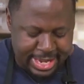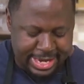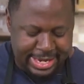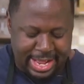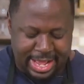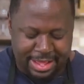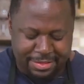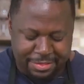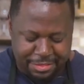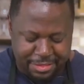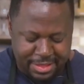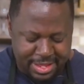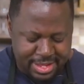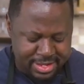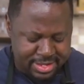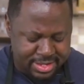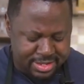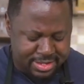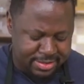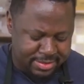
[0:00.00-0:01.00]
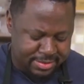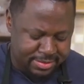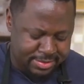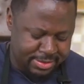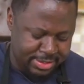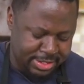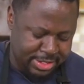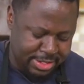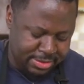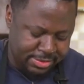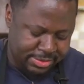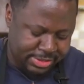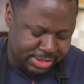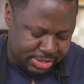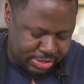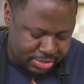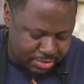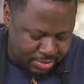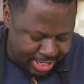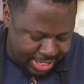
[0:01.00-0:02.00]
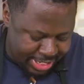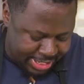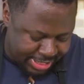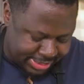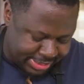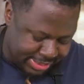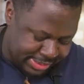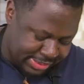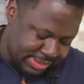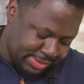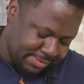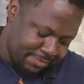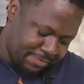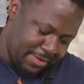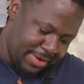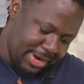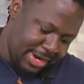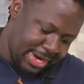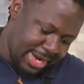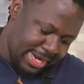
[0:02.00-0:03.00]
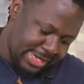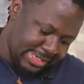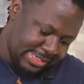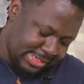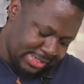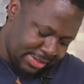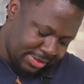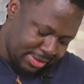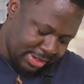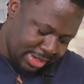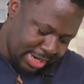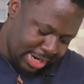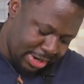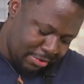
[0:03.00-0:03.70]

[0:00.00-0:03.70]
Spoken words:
And I think, just looking at it, it's very nice and